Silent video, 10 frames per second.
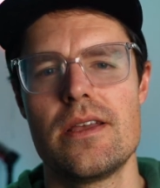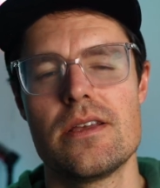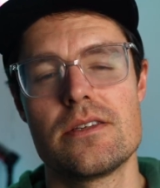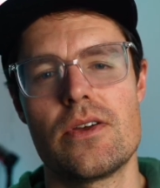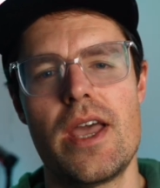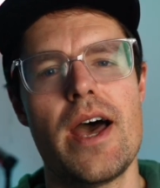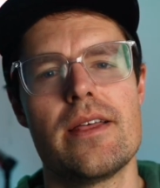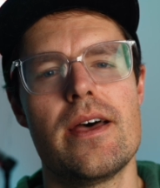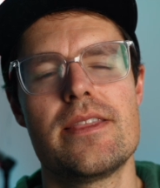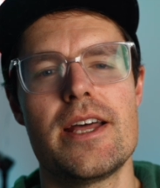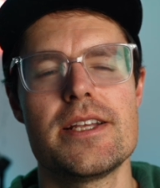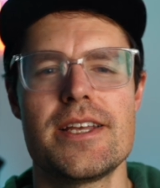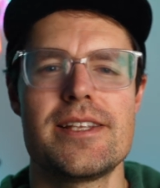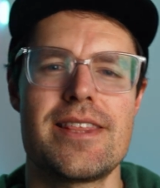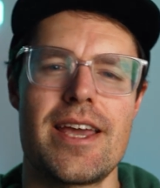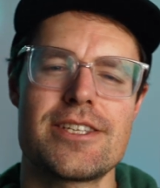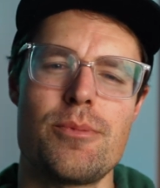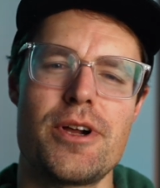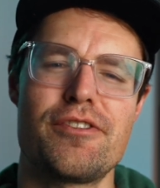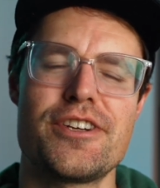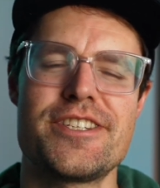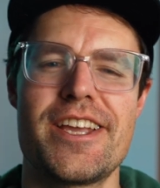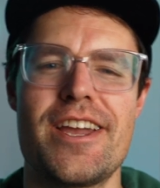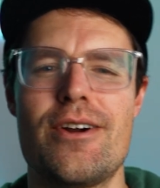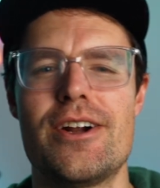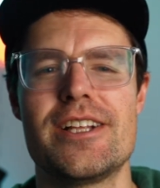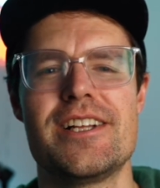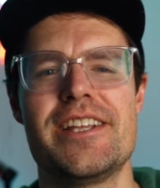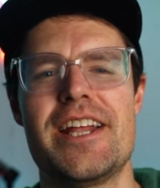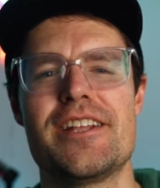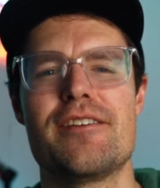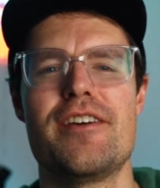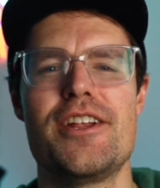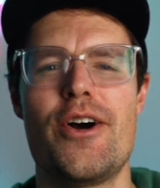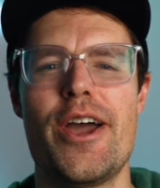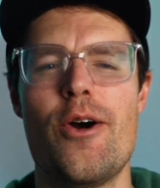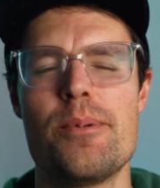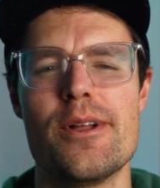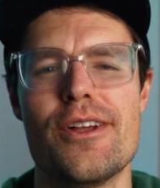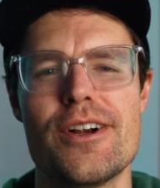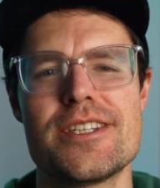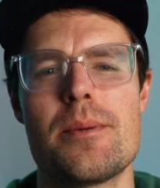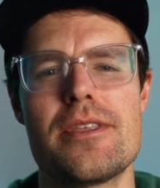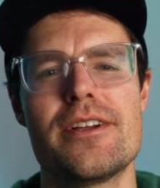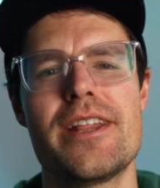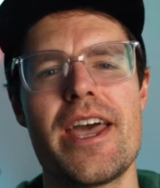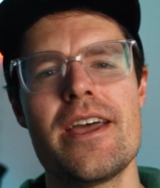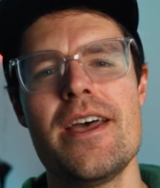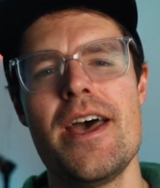So yeah, that is it. Thanks so much for sticking around until the end of the video. I hope you learned something today.